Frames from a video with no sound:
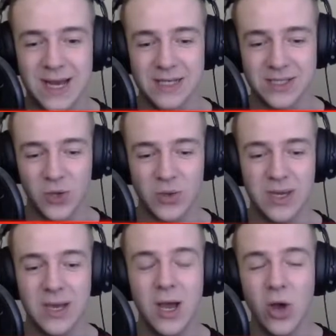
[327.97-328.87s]
so
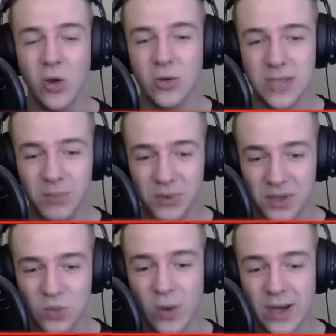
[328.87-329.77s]
he was able to
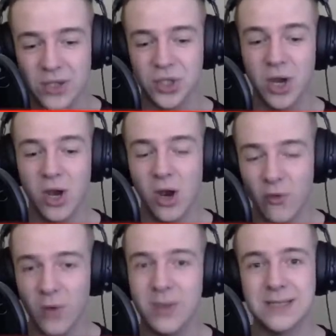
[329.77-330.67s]
switch
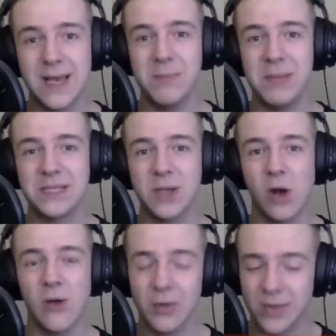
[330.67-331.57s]
from his
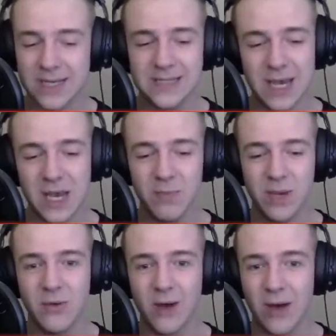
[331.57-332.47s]
APCR round to his
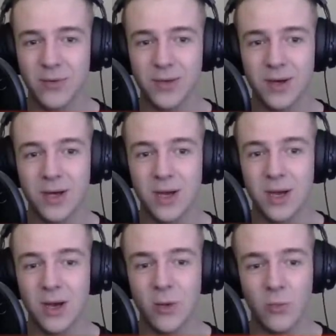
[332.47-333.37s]
AP round
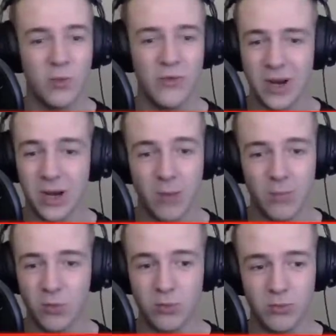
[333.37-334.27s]
within a
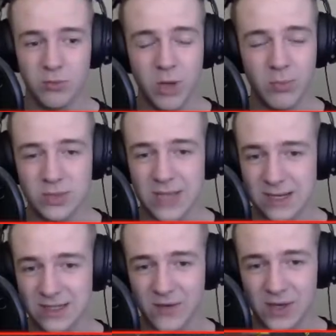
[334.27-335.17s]
couple
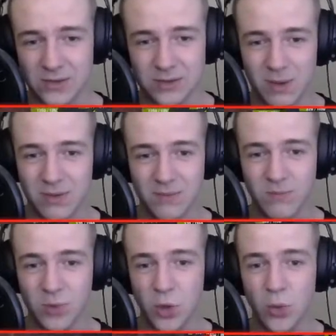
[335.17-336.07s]
seconds. I think that was maybe
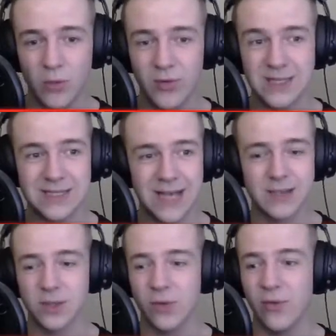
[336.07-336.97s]
2 or 3
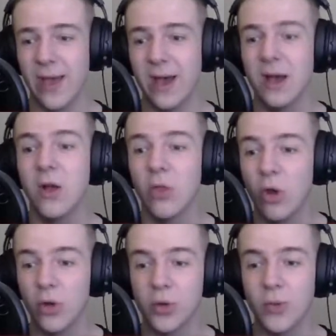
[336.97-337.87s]
seconds over there,
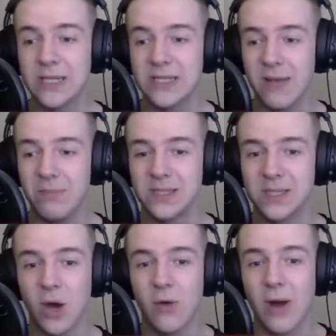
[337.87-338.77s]
not to waste the
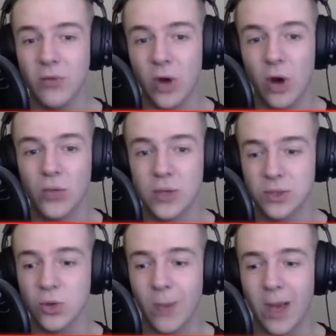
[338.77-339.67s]
APCR round on the
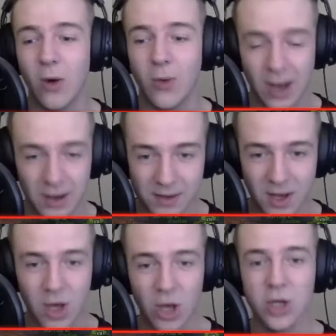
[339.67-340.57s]
Super Hellcat.
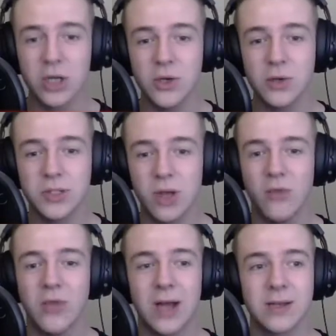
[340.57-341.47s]
Good use
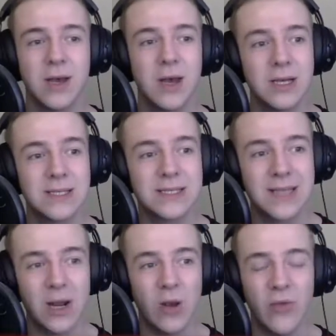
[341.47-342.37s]
of that
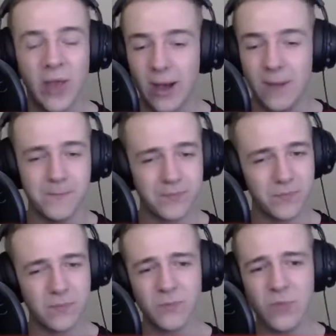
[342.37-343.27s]
skill over there,
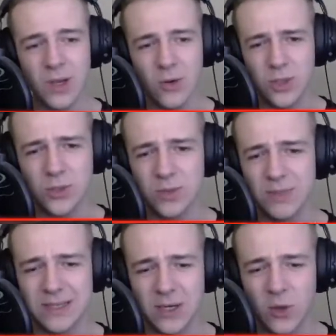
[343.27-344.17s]
which
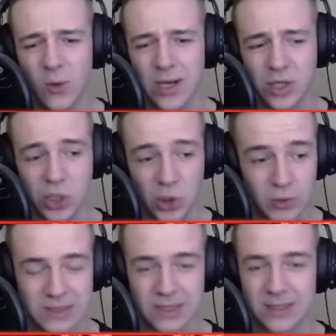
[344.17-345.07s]
basically quite
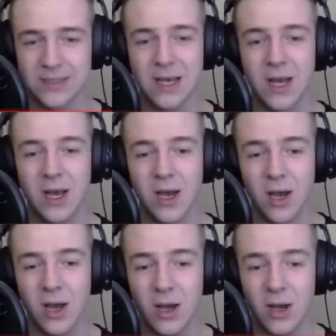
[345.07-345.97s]
useless
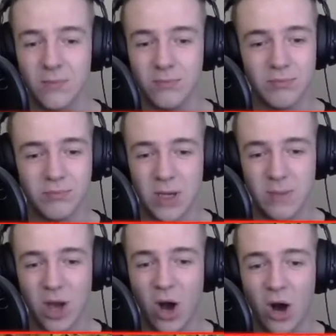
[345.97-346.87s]

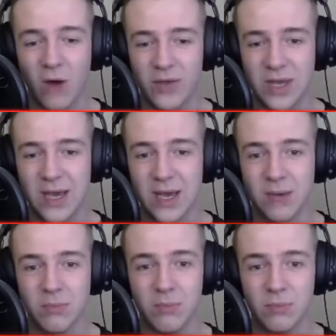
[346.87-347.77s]
maybe half a year
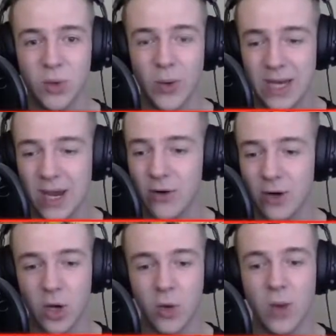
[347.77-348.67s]
to a year
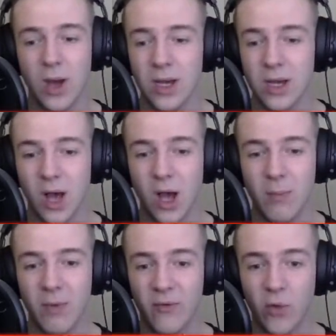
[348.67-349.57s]
ago,
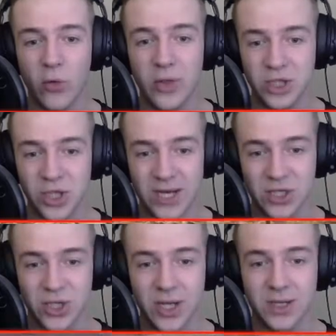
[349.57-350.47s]
before they
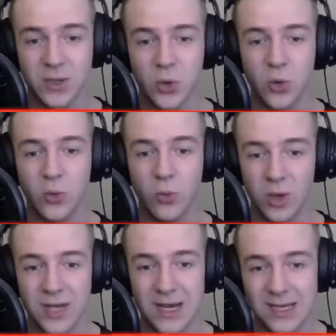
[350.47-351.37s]
changed it to
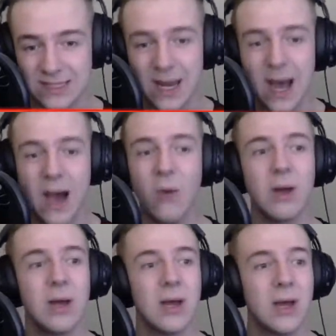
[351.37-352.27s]
what it is now.
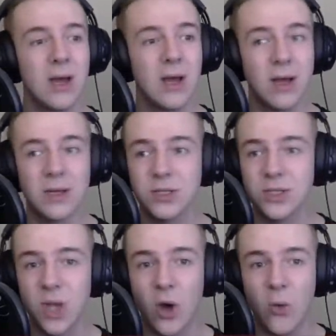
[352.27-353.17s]

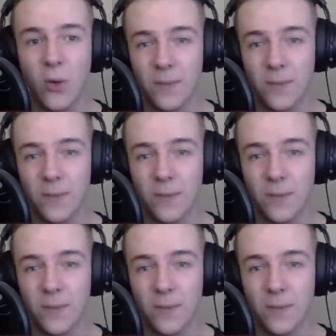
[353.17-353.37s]
So